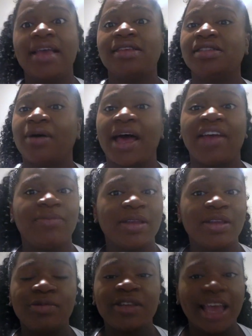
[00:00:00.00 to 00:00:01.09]
so I've
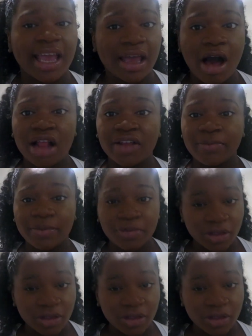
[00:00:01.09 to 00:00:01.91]
been taking all of